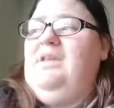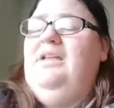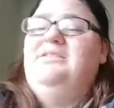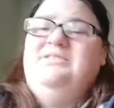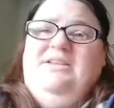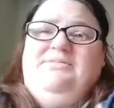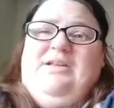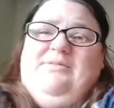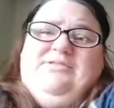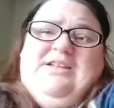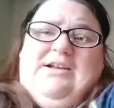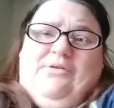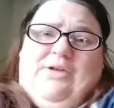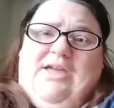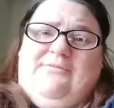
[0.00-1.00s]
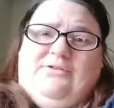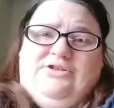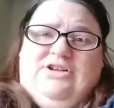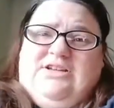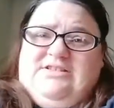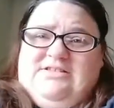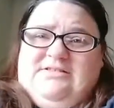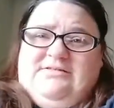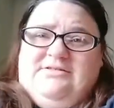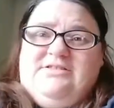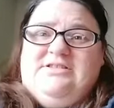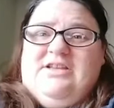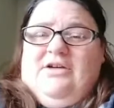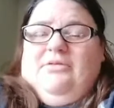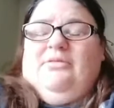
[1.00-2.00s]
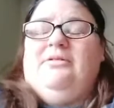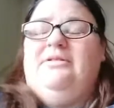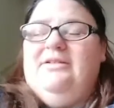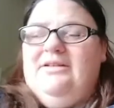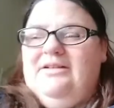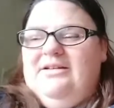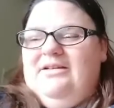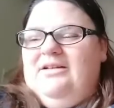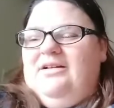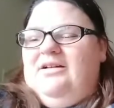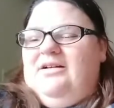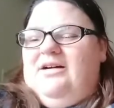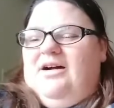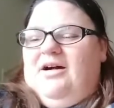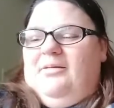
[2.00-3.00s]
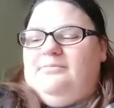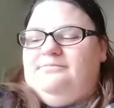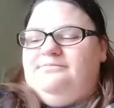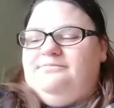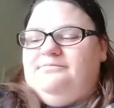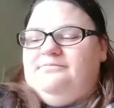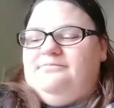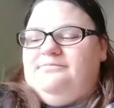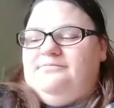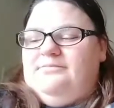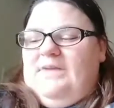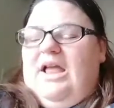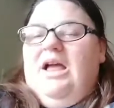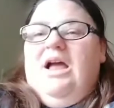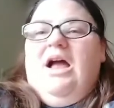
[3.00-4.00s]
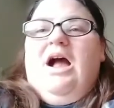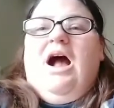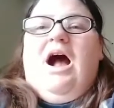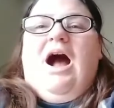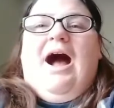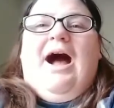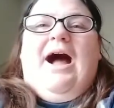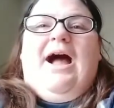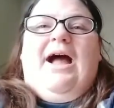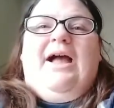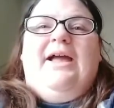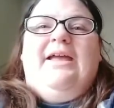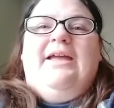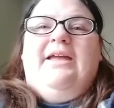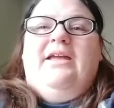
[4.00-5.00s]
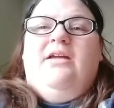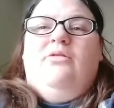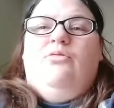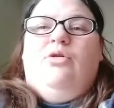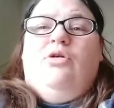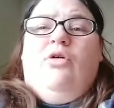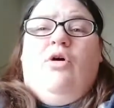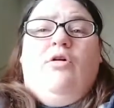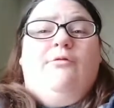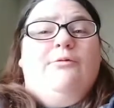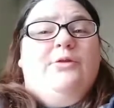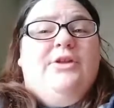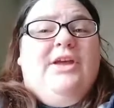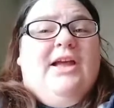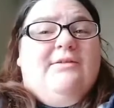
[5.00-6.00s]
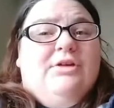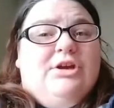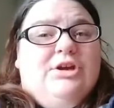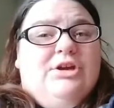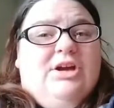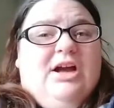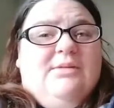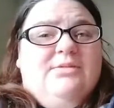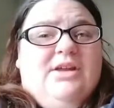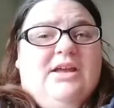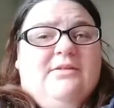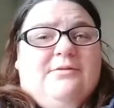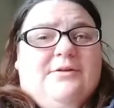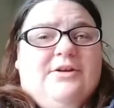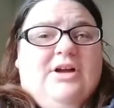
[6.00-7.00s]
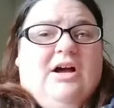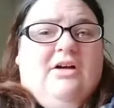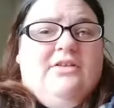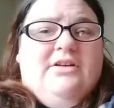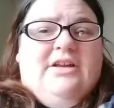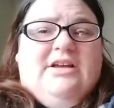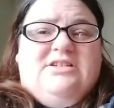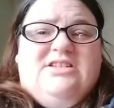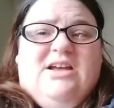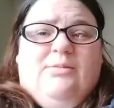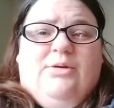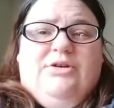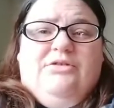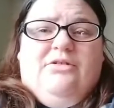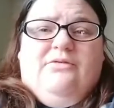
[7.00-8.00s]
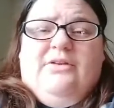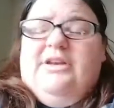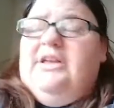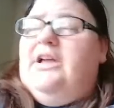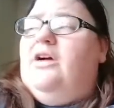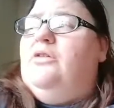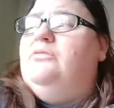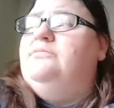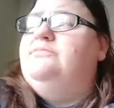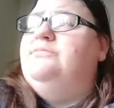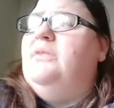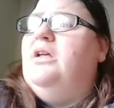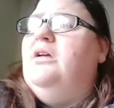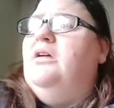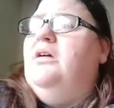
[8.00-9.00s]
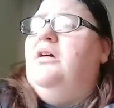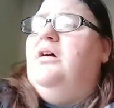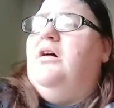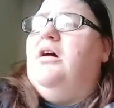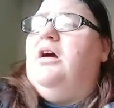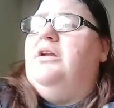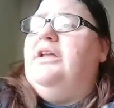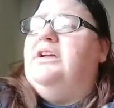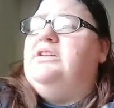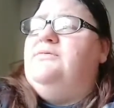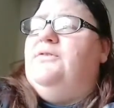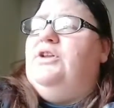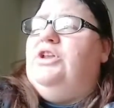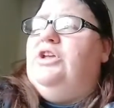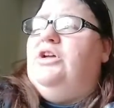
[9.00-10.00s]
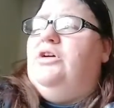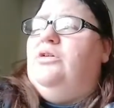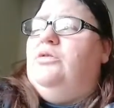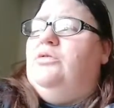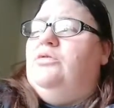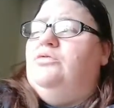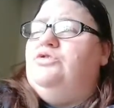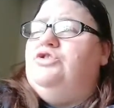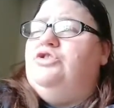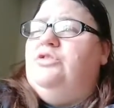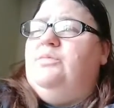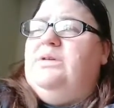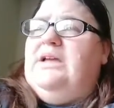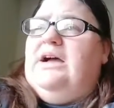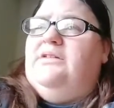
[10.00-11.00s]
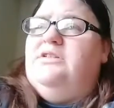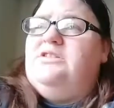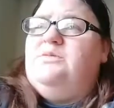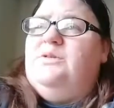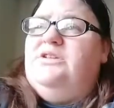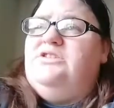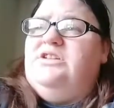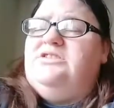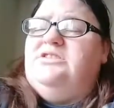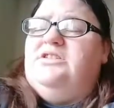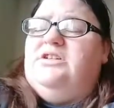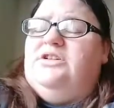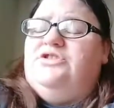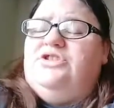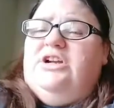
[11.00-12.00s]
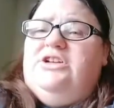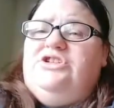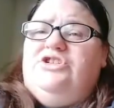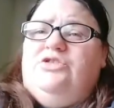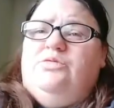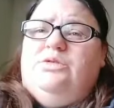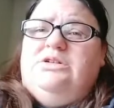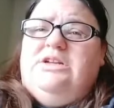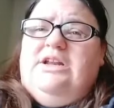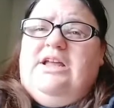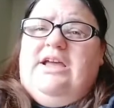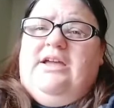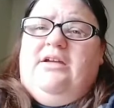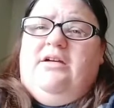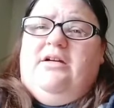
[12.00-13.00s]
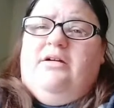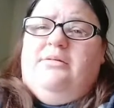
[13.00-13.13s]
same time it's not okay for Justin. So, um, I will hopefully have a good update for y'all the next time we do a video. Our next video should be out this week. Justin and I are going to try and shoot one today.